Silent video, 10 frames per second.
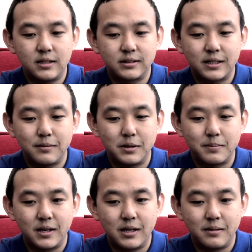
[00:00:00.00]
Came with
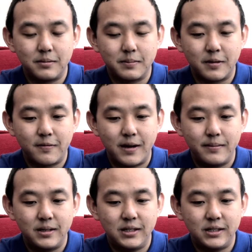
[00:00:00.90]
my
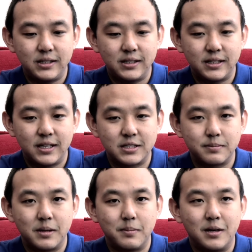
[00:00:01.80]
family. That's
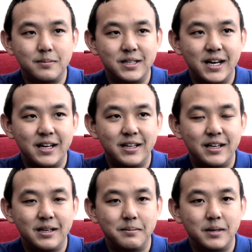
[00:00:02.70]
my mom, dad,
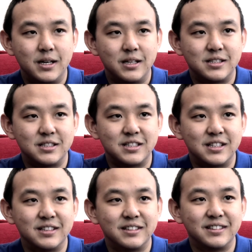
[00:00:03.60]
and my sister.